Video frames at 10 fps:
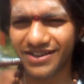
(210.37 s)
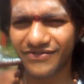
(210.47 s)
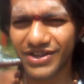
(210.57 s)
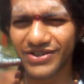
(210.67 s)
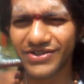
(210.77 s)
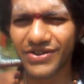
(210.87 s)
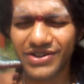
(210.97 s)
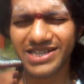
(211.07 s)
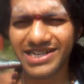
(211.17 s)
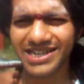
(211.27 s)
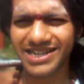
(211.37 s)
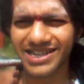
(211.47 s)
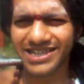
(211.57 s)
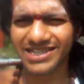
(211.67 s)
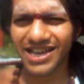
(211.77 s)
when you know the
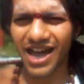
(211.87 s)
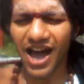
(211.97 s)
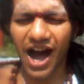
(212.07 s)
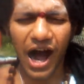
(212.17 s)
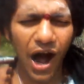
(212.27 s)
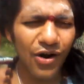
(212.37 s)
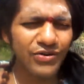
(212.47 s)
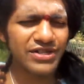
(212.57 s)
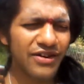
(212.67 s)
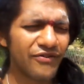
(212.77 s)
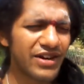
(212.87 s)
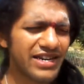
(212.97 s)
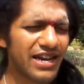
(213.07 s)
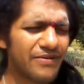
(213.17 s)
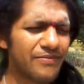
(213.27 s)
details. How someone
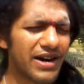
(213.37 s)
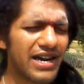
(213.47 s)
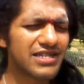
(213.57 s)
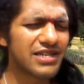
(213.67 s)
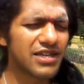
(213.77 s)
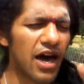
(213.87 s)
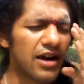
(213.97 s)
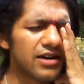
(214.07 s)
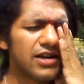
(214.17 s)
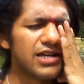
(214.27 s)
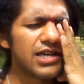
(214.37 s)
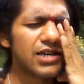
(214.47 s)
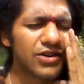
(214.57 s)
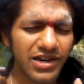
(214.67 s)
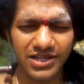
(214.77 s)
can buy such a
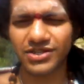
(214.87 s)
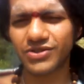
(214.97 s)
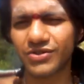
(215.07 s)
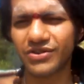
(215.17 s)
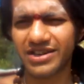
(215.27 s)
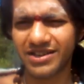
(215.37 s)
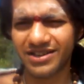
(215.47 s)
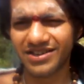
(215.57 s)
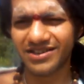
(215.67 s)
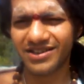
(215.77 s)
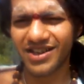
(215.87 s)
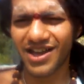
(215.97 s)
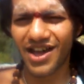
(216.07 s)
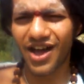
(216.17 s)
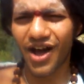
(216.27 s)
ridiculous story
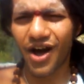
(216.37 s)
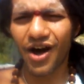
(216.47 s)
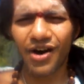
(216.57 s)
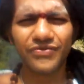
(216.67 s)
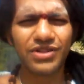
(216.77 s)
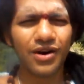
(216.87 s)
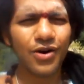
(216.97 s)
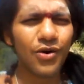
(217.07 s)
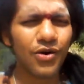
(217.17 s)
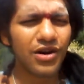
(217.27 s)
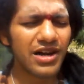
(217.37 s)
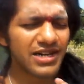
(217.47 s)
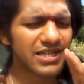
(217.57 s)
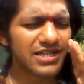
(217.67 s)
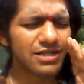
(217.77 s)
of the whole
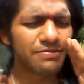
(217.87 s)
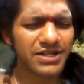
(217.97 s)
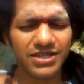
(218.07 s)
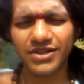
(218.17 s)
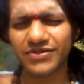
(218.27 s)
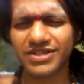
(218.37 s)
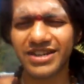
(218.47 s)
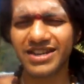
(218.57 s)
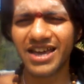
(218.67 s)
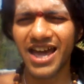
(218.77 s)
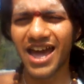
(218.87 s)
religious persecution.